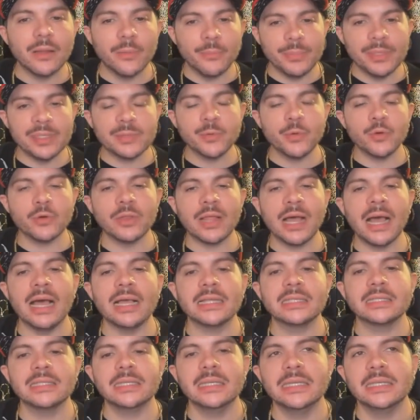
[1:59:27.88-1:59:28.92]
bespoke
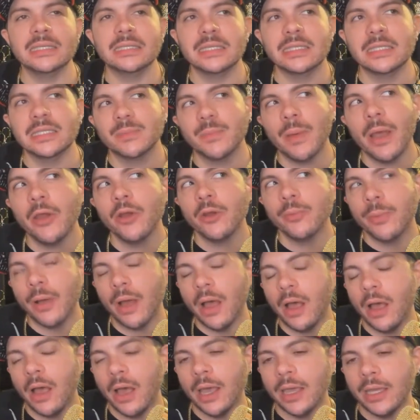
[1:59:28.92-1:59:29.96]
glass is inspired
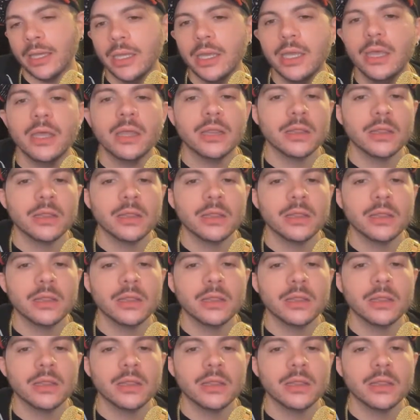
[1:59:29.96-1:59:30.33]
by